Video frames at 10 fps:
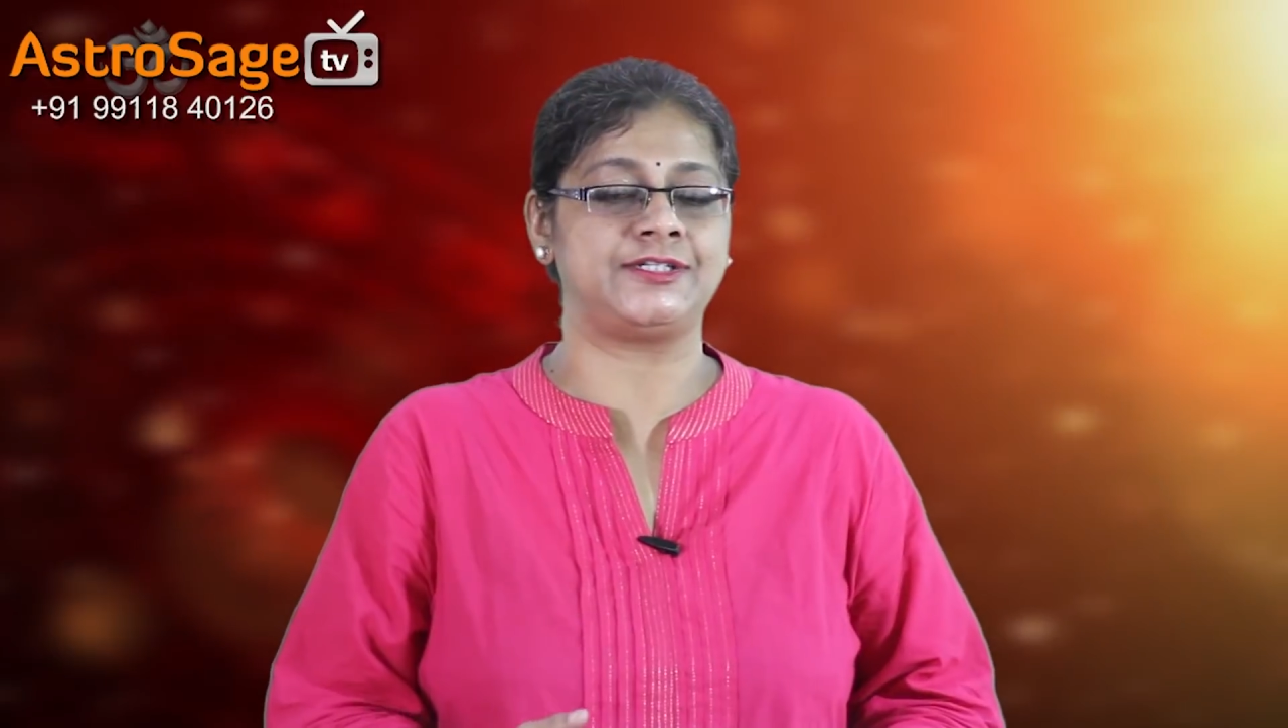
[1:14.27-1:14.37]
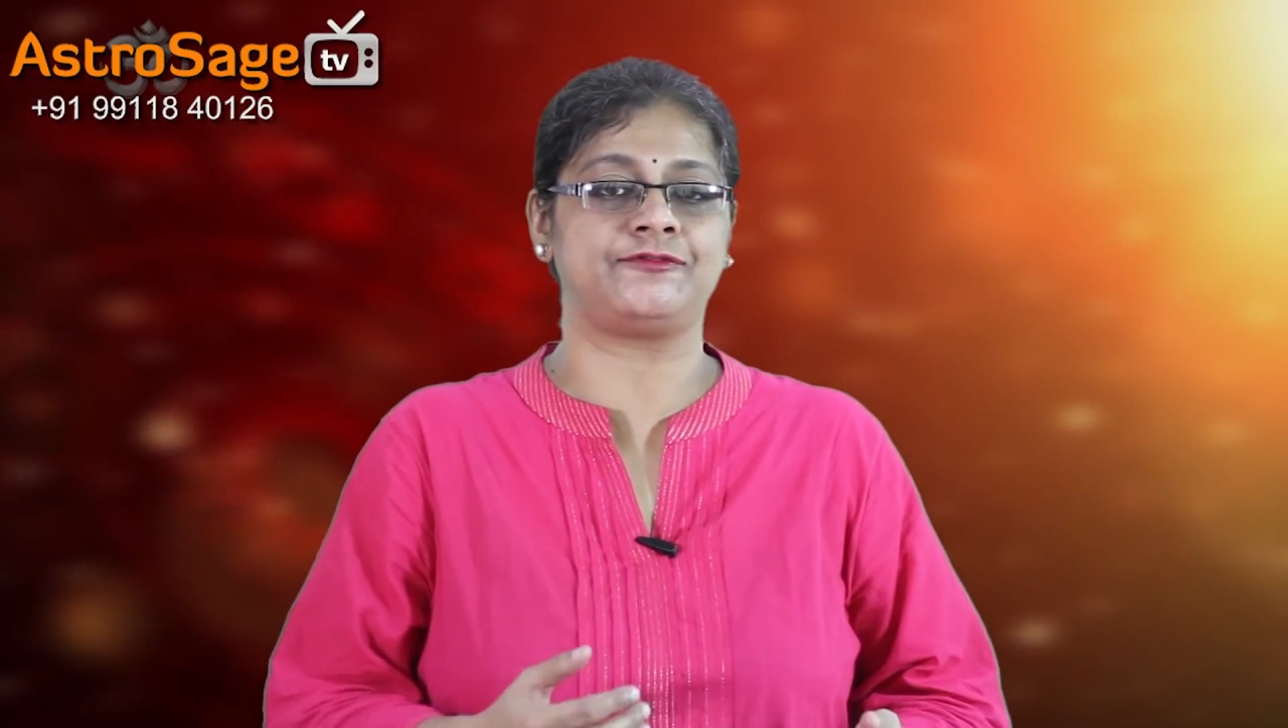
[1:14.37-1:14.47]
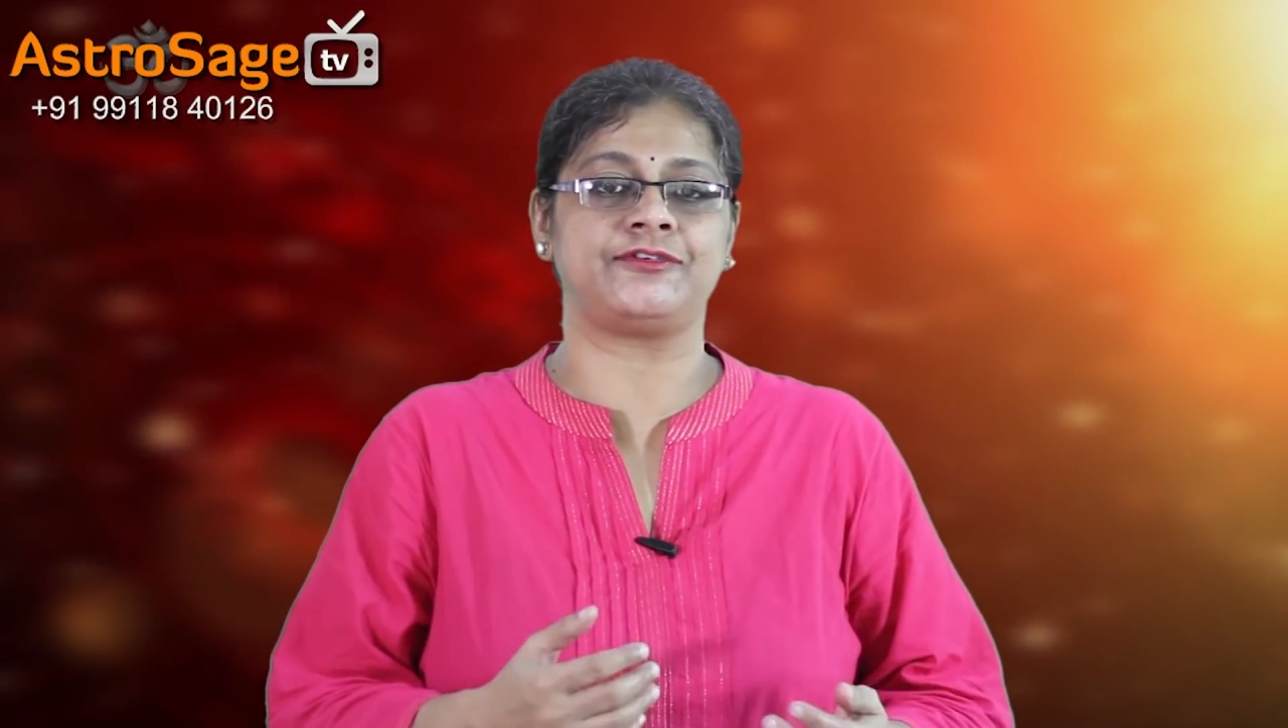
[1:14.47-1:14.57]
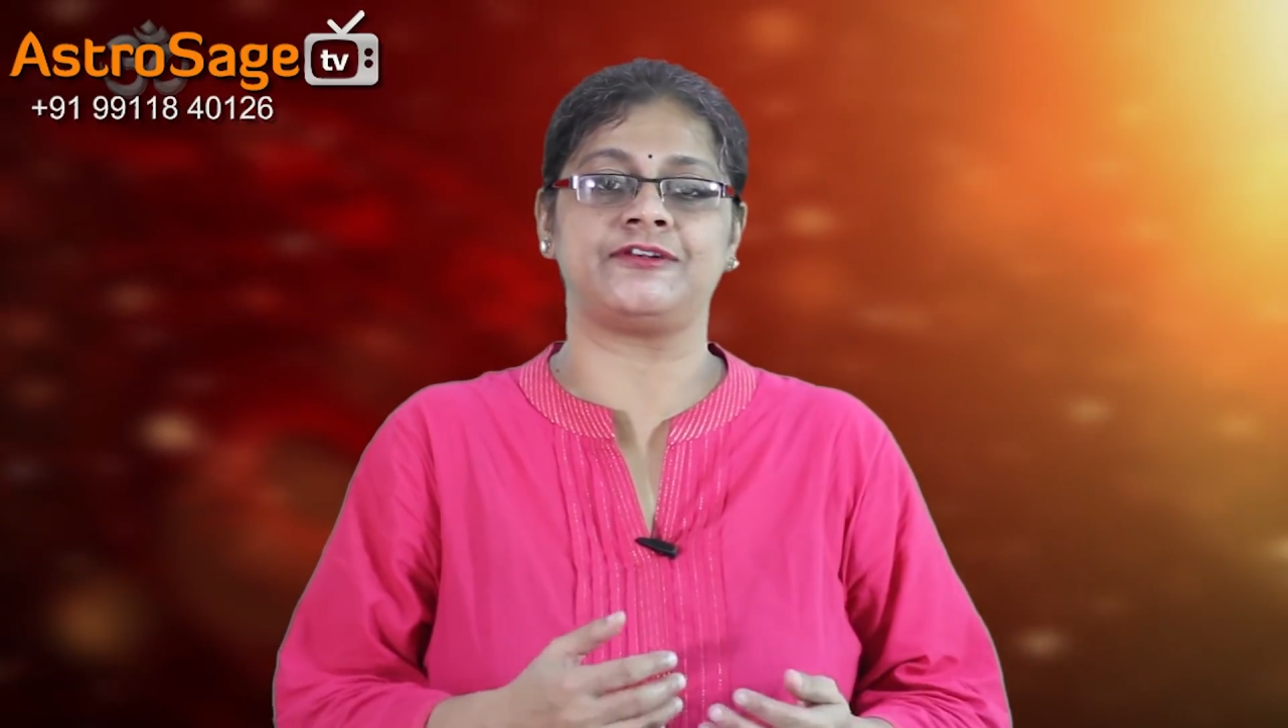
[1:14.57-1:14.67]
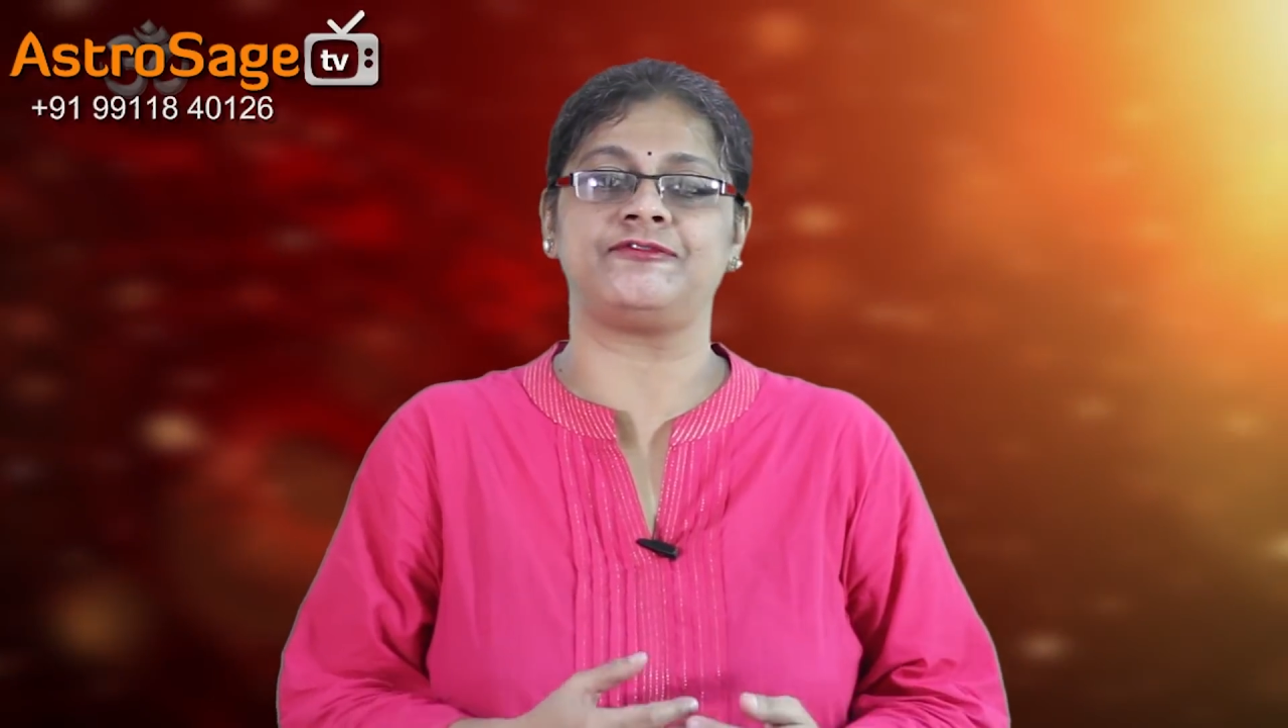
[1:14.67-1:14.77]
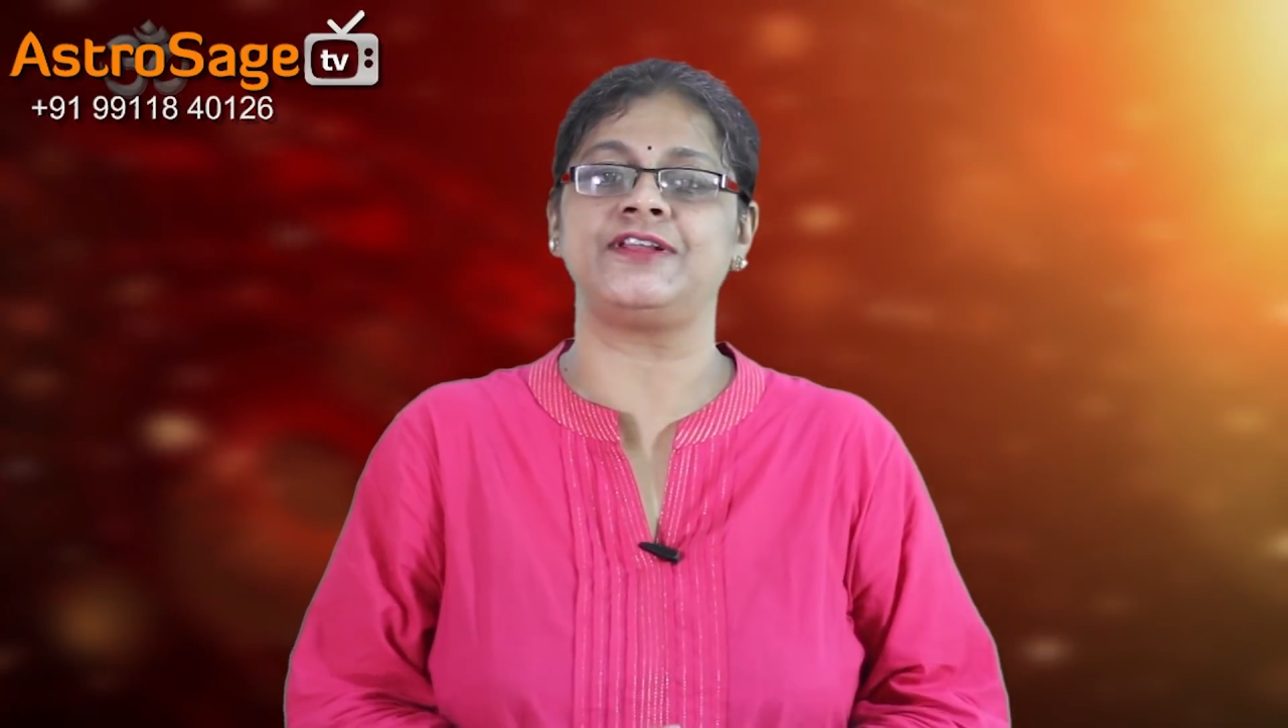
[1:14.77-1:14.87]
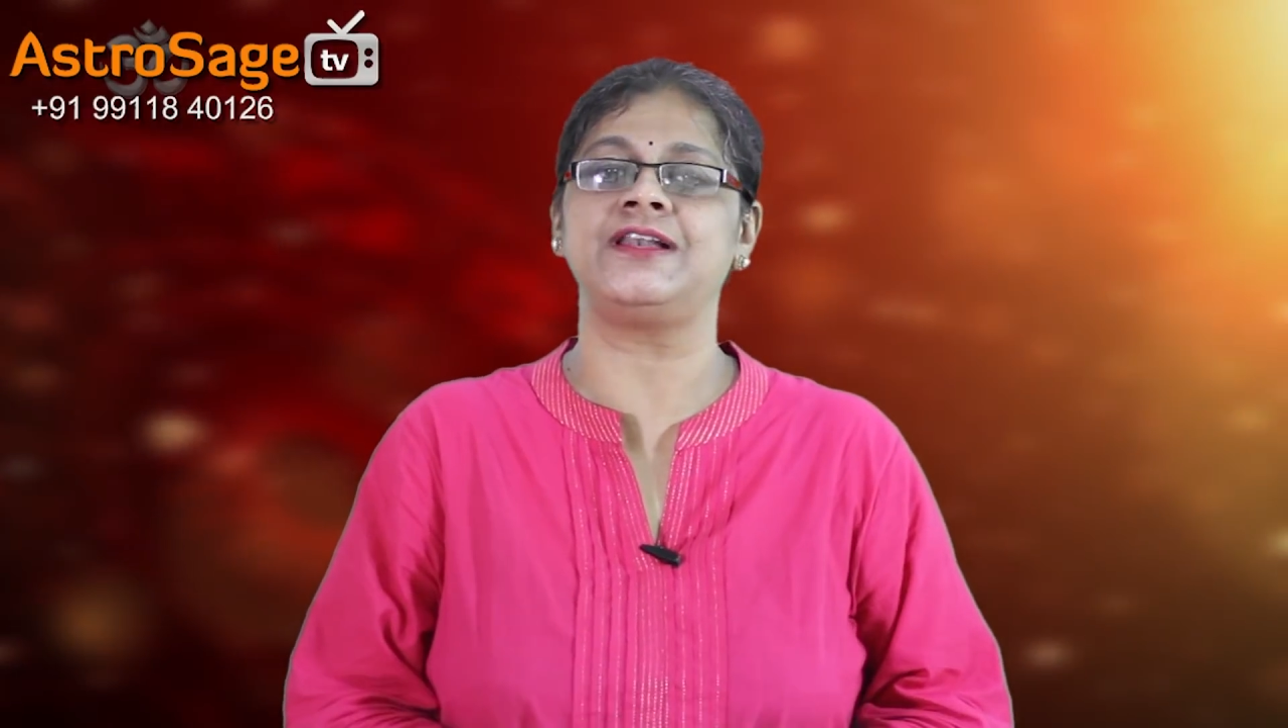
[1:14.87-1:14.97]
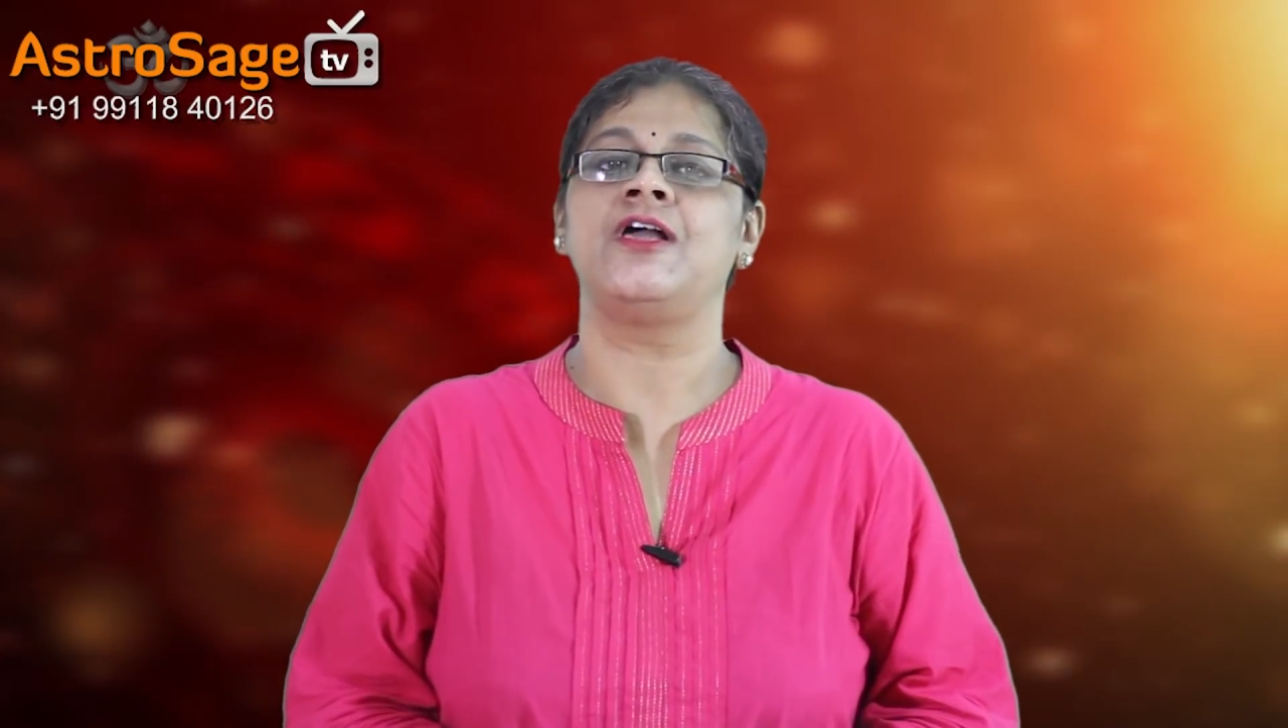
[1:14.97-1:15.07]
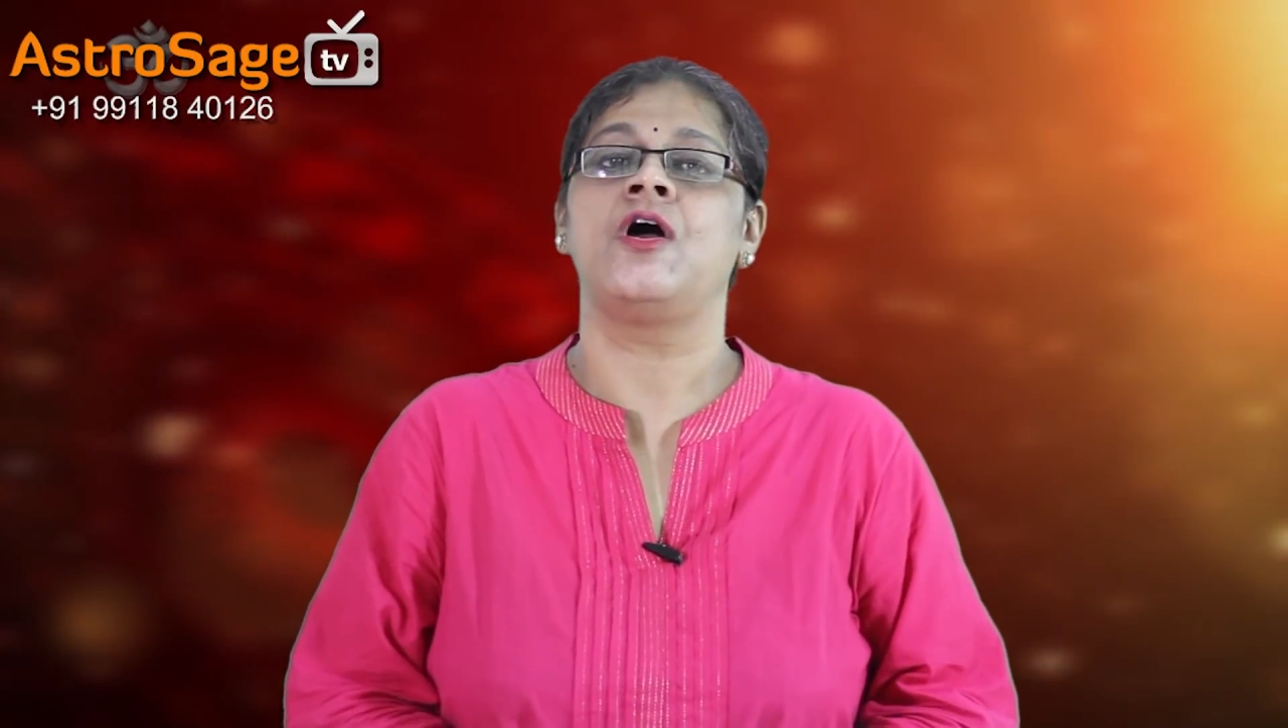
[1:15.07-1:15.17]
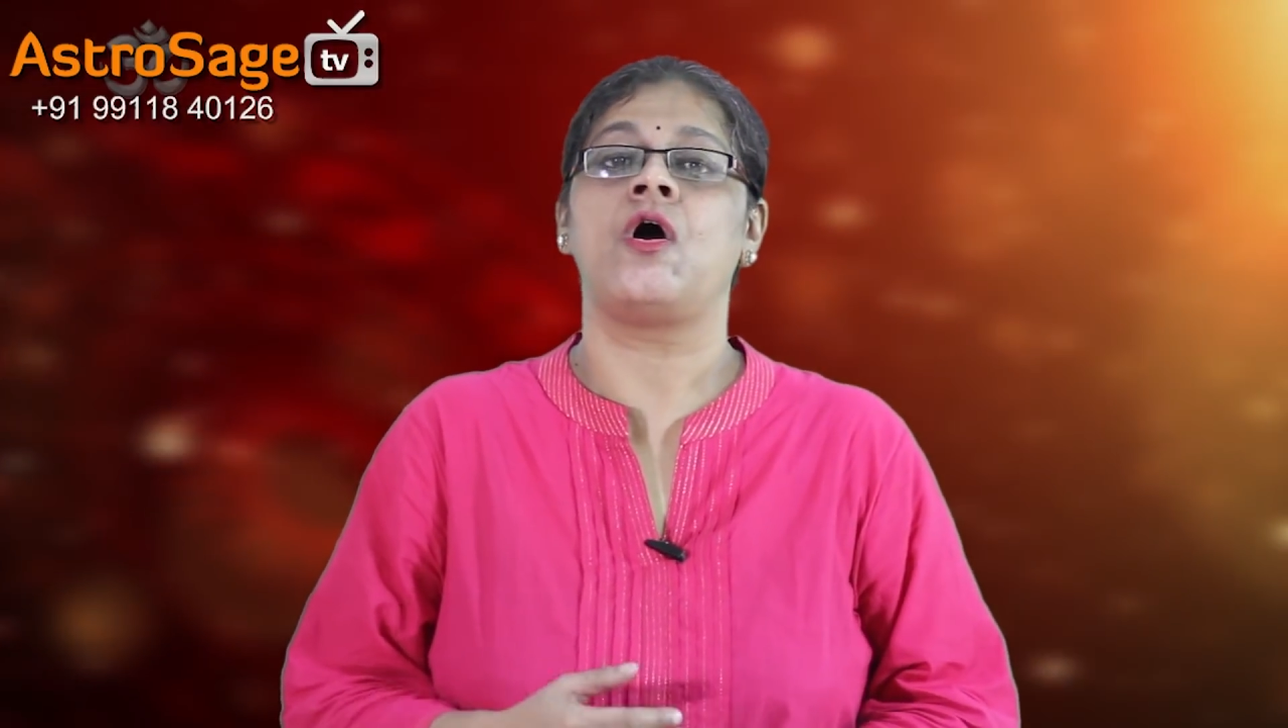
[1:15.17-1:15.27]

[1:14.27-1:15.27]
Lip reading: to fulfill